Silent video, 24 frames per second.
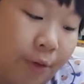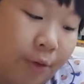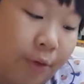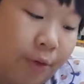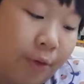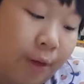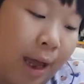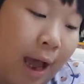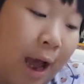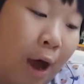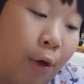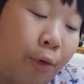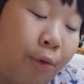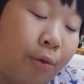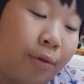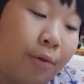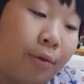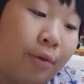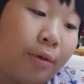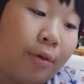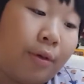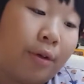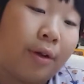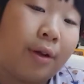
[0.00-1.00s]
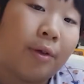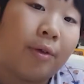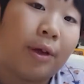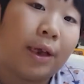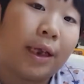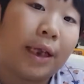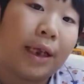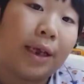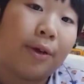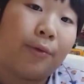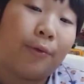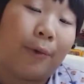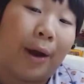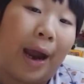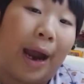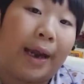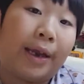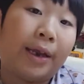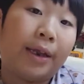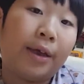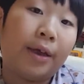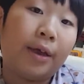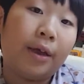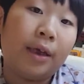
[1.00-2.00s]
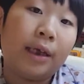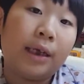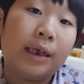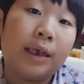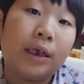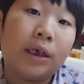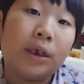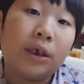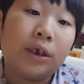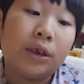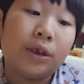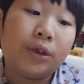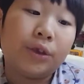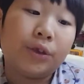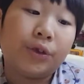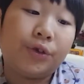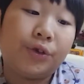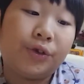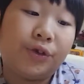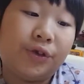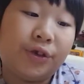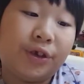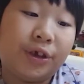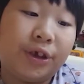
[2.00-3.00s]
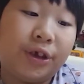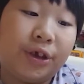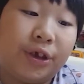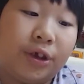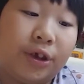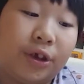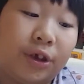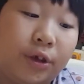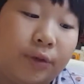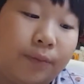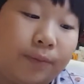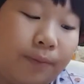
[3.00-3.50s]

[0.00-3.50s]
How could we write G?